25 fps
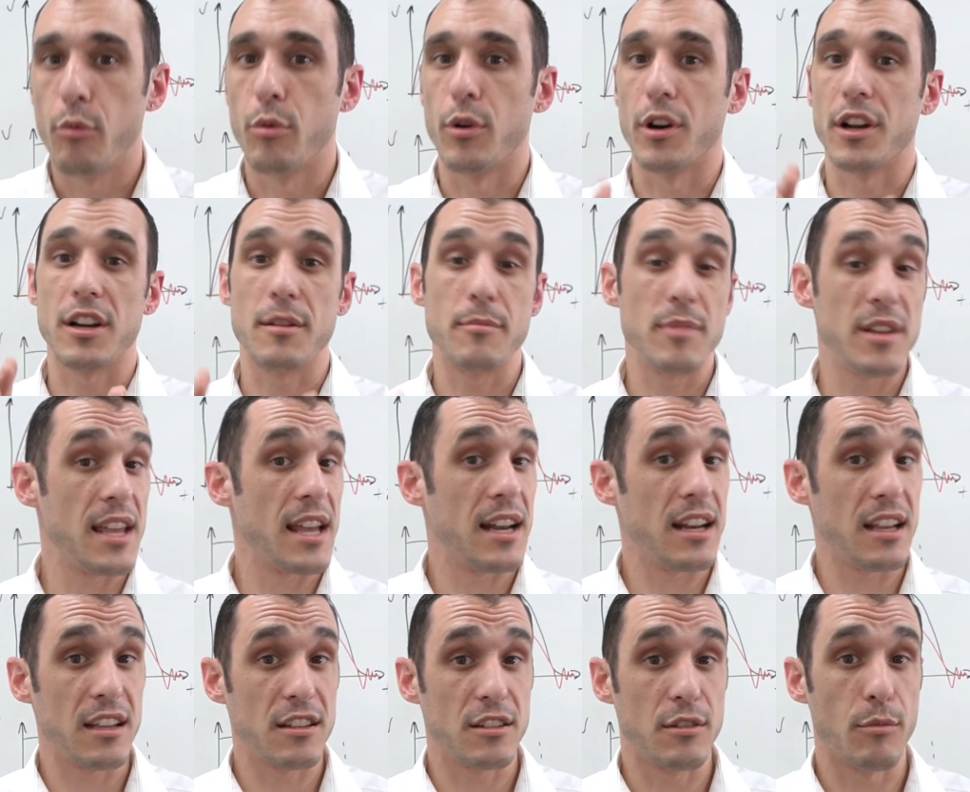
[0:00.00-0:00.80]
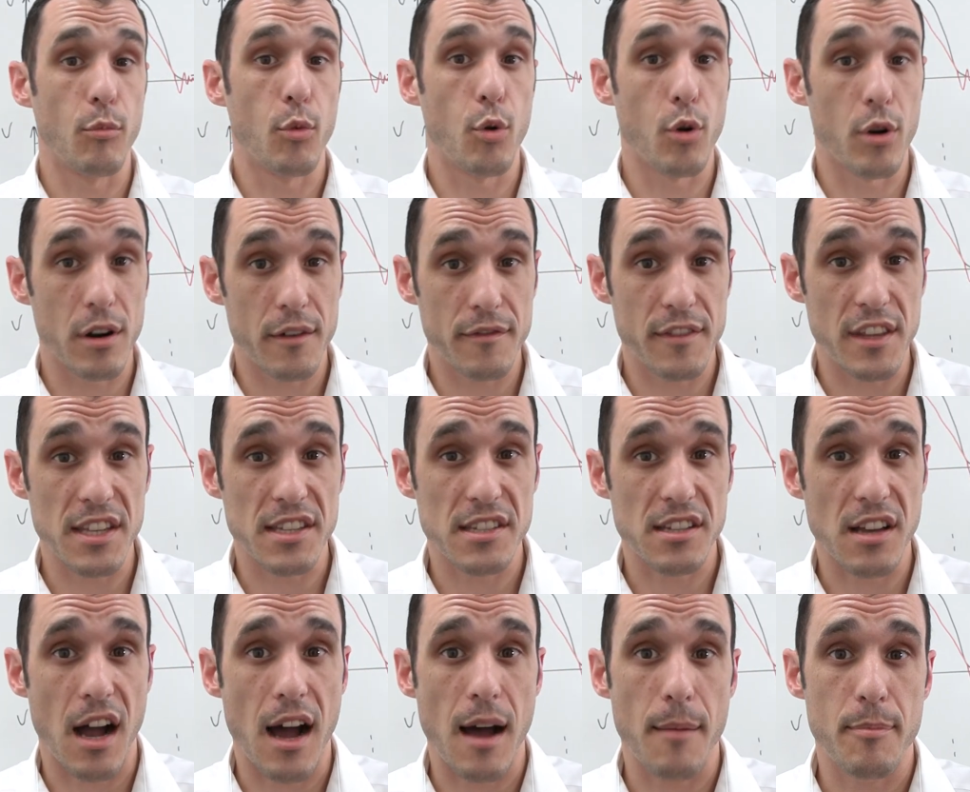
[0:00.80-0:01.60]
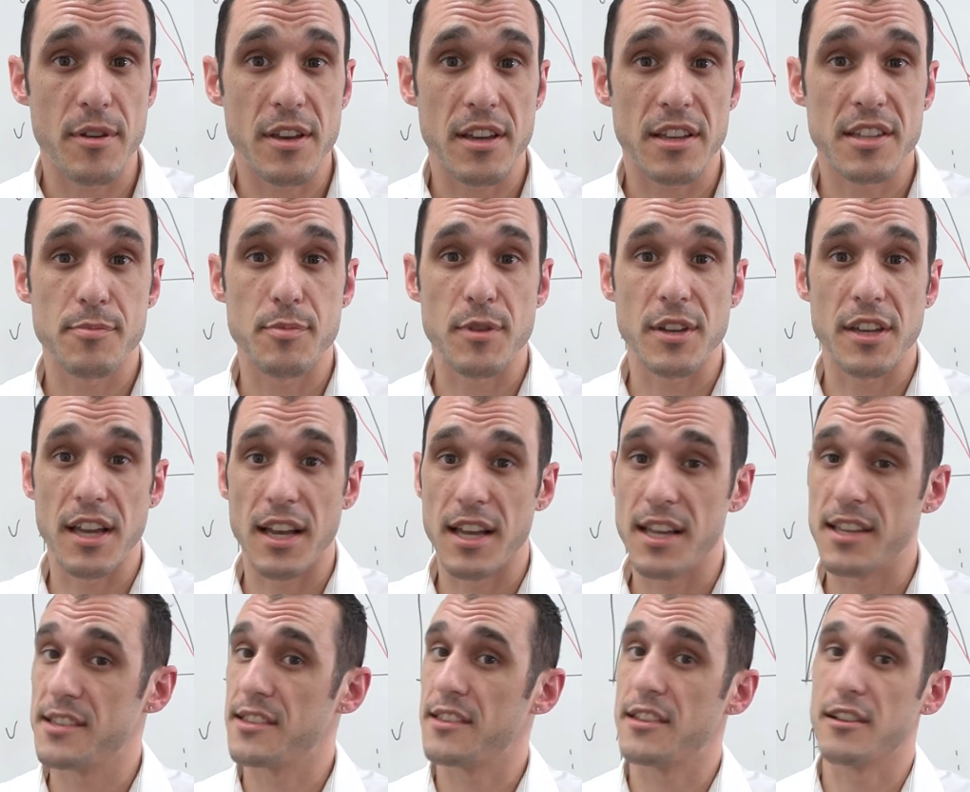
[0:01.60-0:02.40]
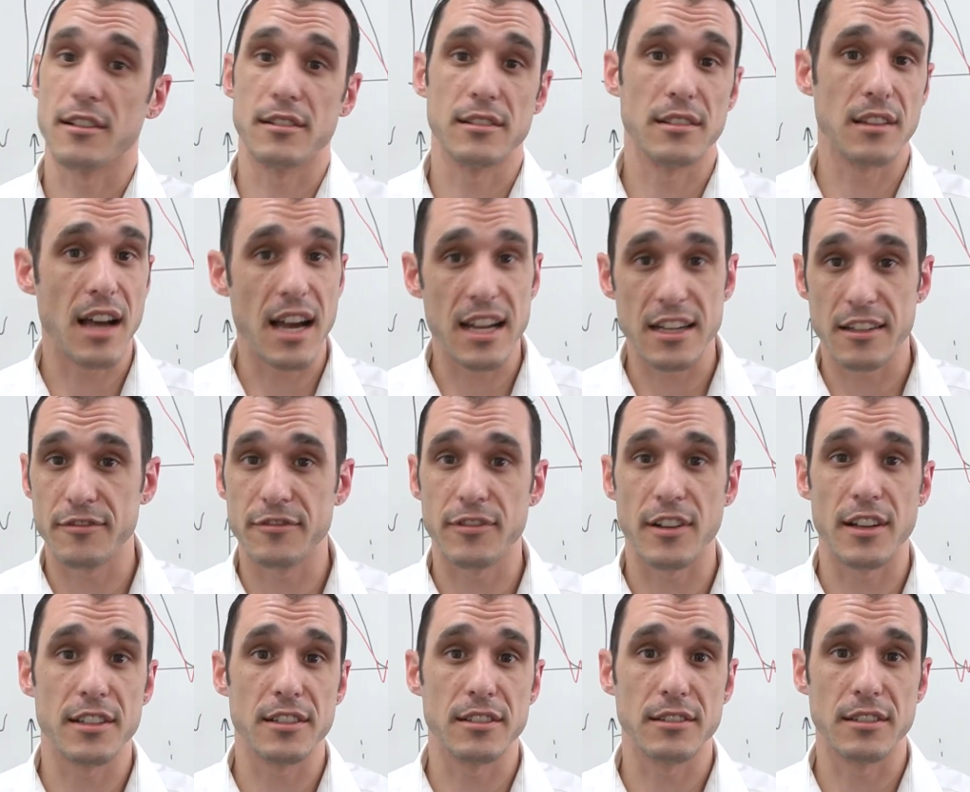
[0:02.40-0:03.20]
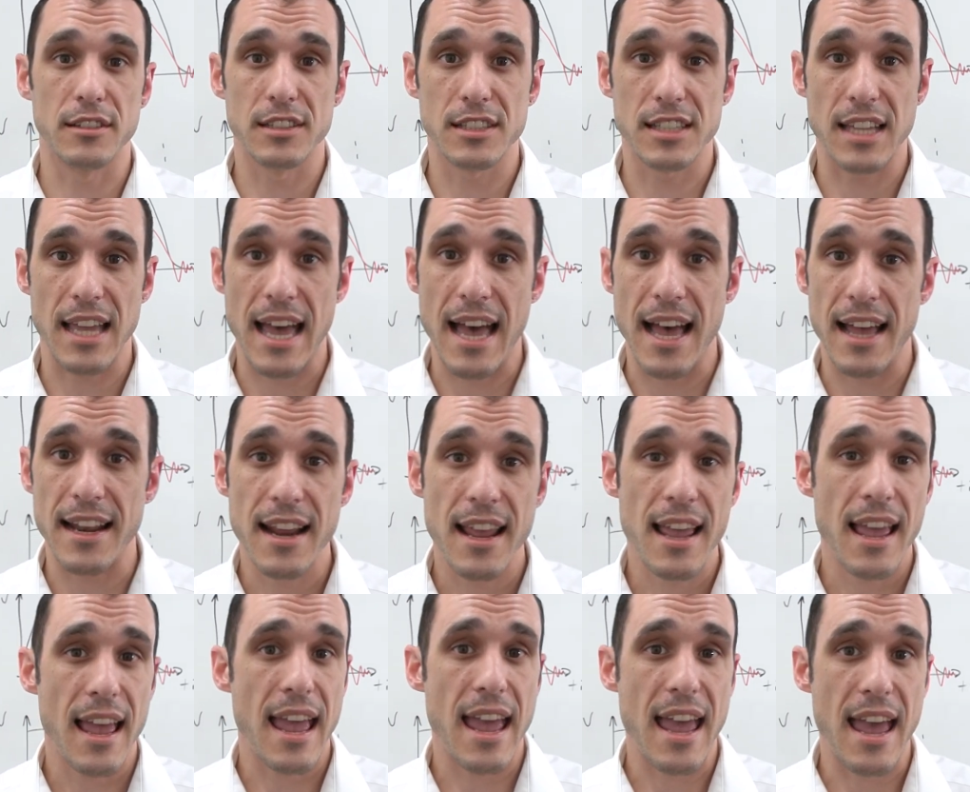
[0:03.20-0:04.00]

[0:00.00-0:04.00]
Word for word: We're going to be getting into more of these topics because they're a lot of fun to look at